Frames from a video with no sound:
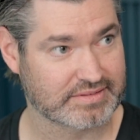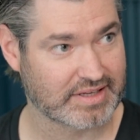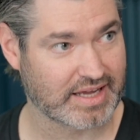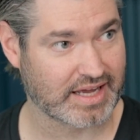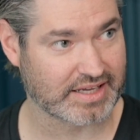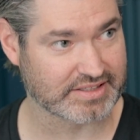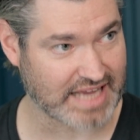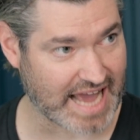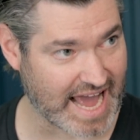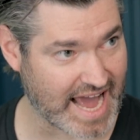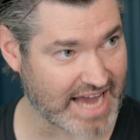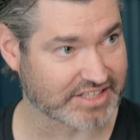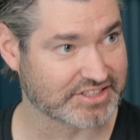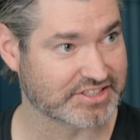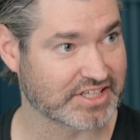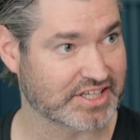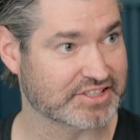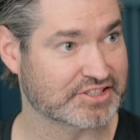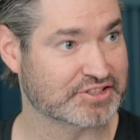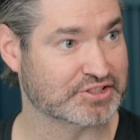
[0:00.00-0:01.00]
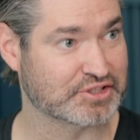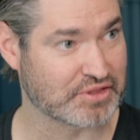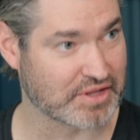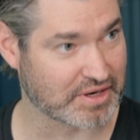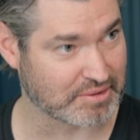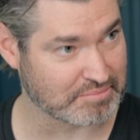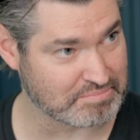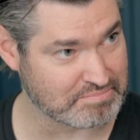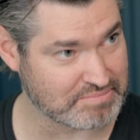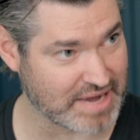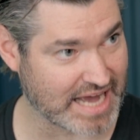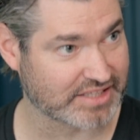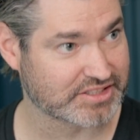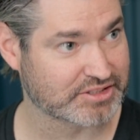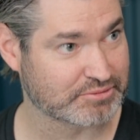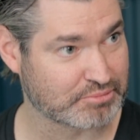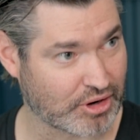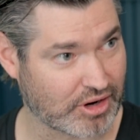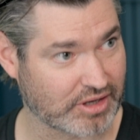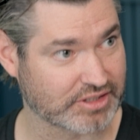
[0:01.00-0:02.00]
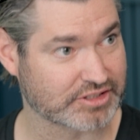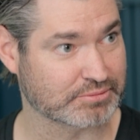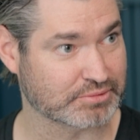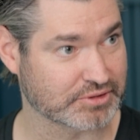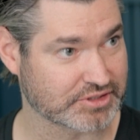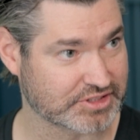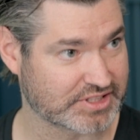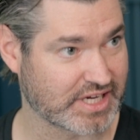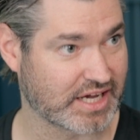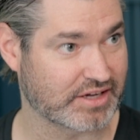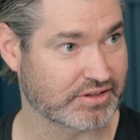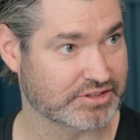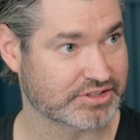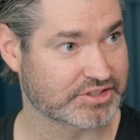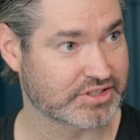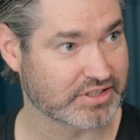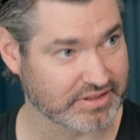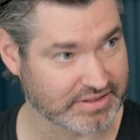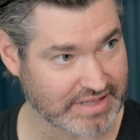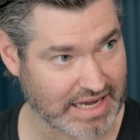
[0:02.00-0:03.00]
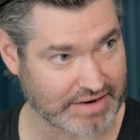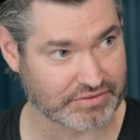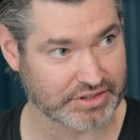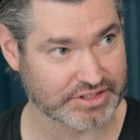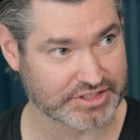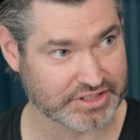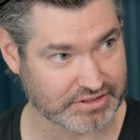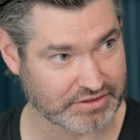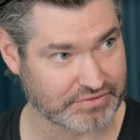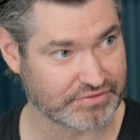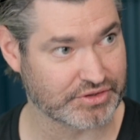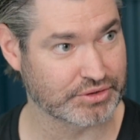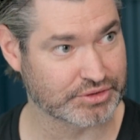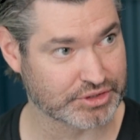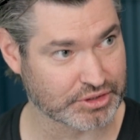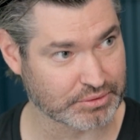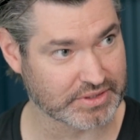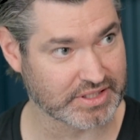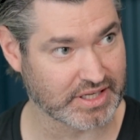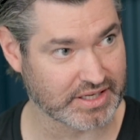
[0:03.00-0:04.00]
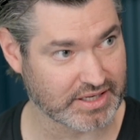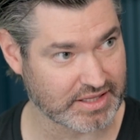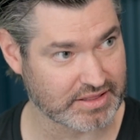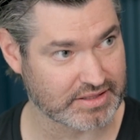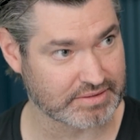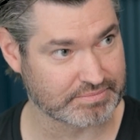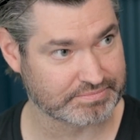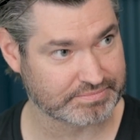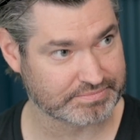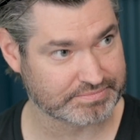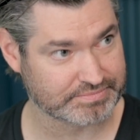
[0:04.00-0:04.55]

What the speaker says: has access to their best possible cells to leverage in the future when they need them.